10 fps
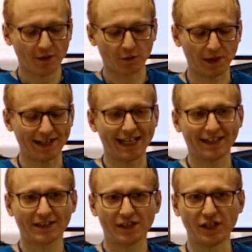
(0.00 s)
For one, like
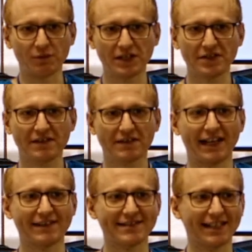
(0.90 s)
Qt widgets,
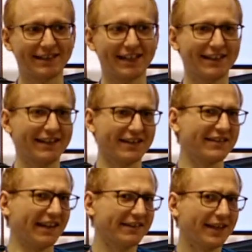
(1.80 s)
as I said, like that's a
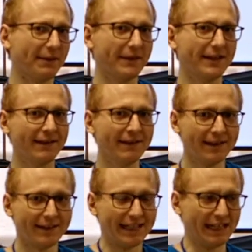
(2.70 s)
desktop thing.
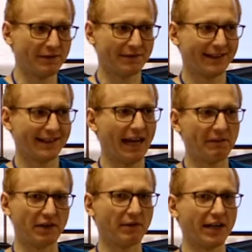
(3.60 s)
Even
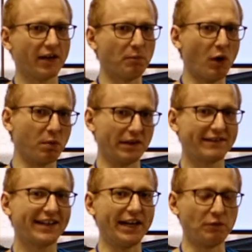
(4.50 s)
having it running on mobile
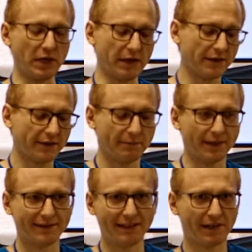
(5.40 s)
is kind of weird, but
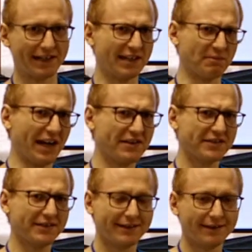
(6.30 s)
running it in the
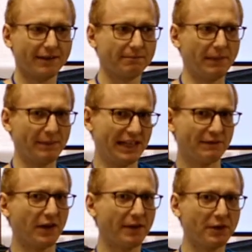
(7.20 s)
browser, maybe
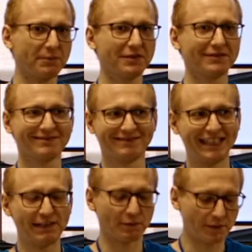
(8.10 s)
even on mobile,
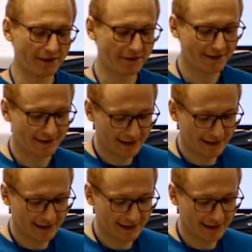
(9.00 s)
even weirder.